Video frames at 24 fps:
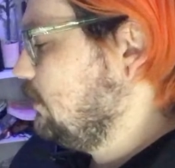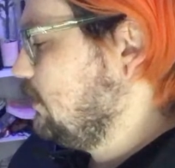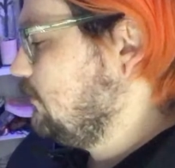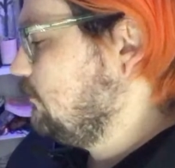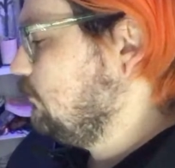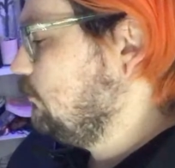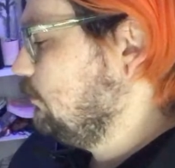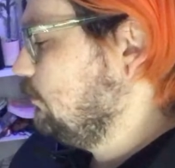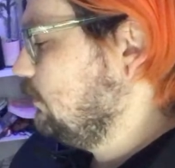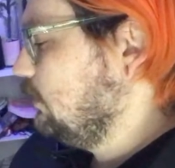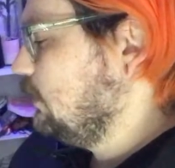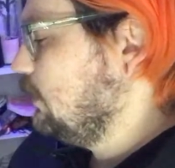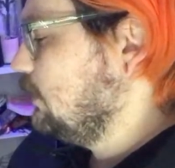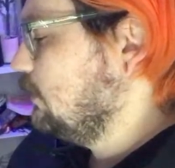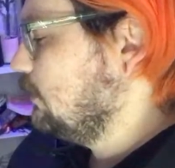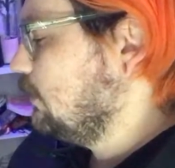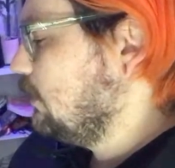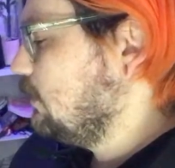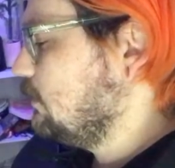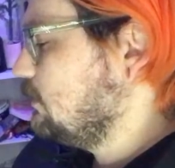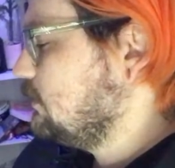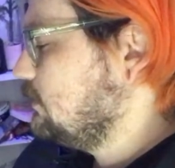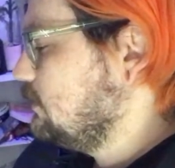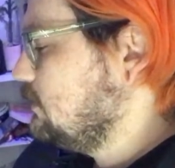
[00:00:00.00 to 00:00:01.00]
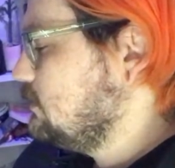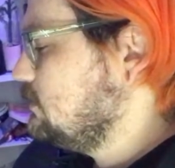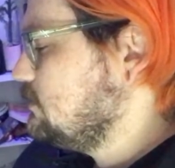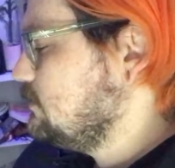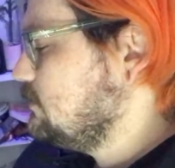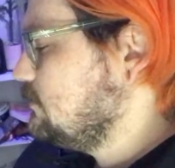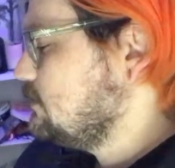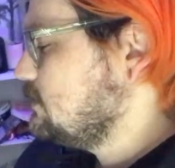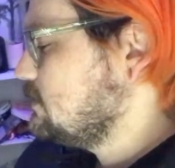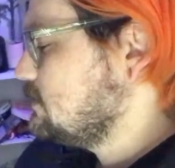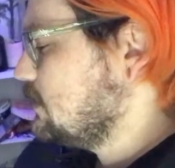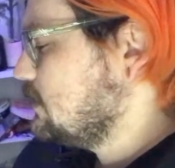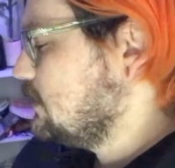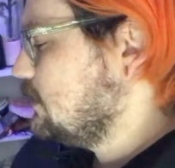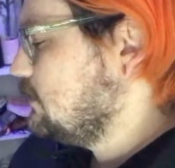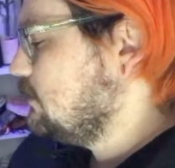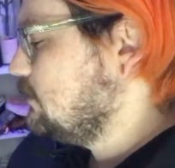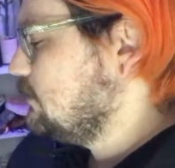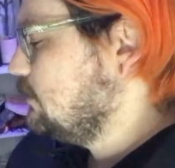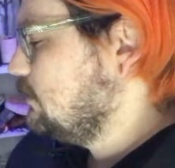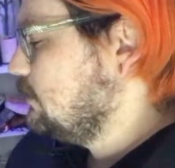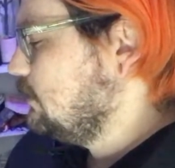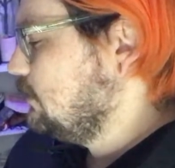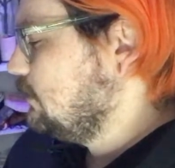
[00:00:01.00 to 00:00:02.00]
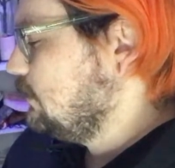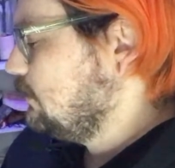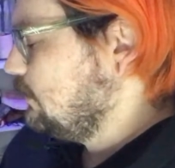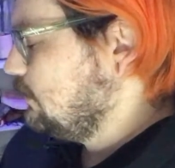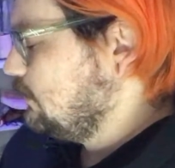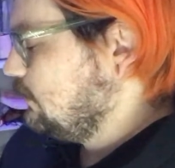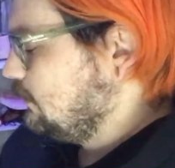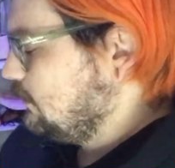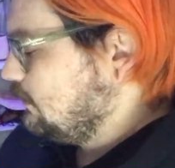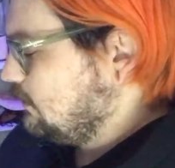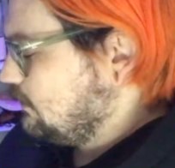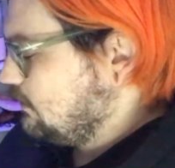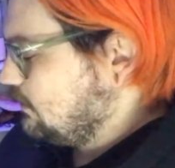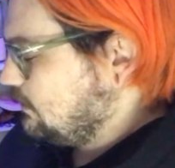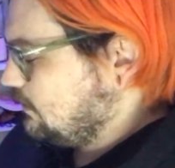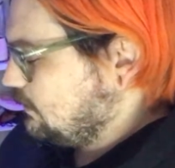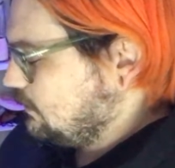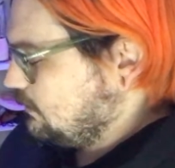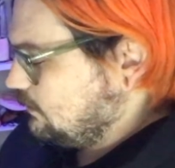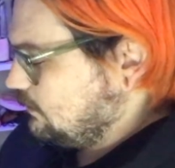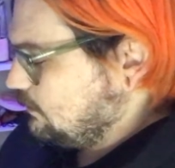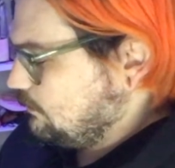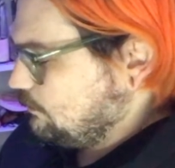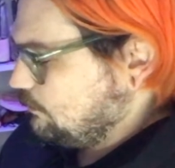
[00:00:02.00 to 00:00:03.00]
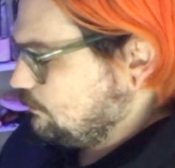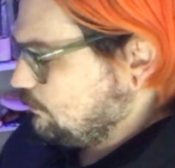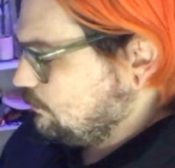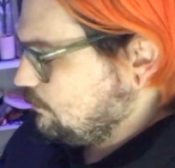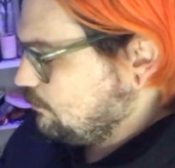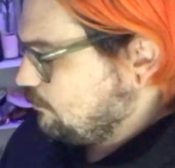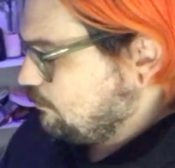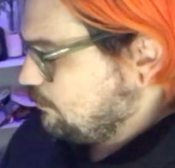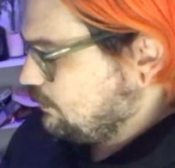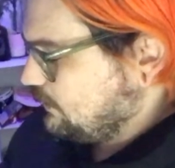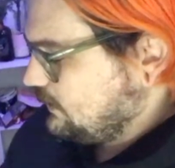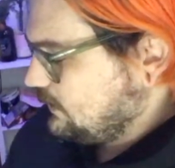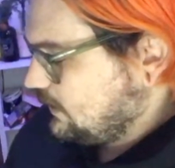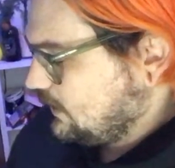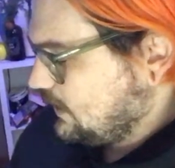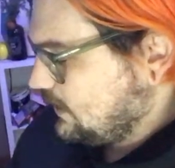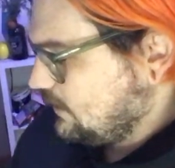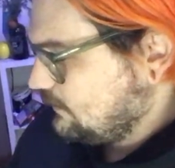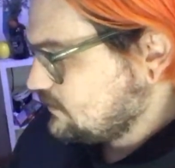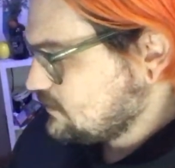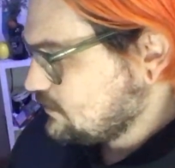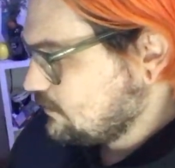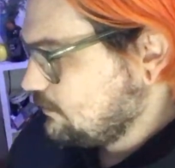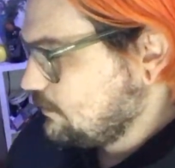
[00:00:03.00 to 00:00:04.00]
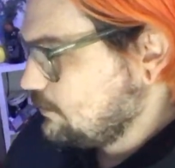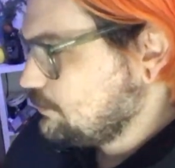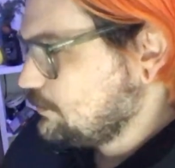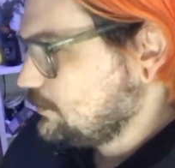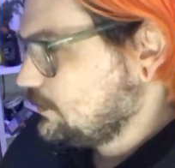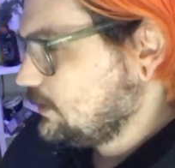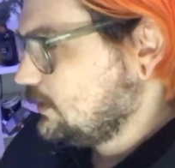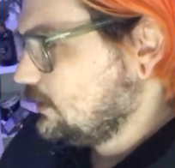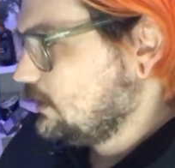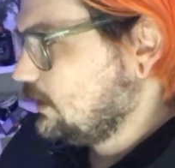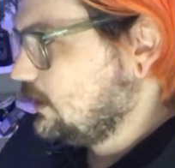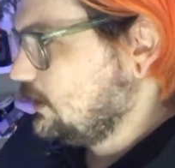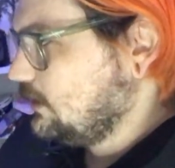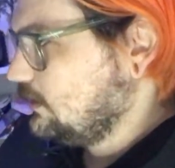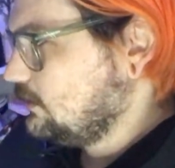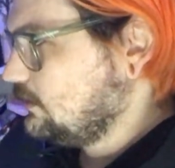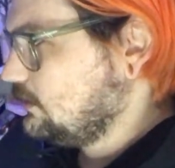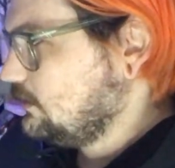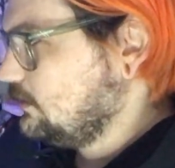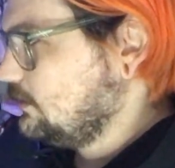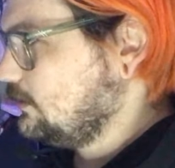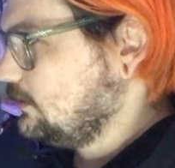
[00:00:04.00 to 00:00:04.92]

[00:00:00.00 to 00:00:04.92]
have really locked into a style. But then I have to remember that like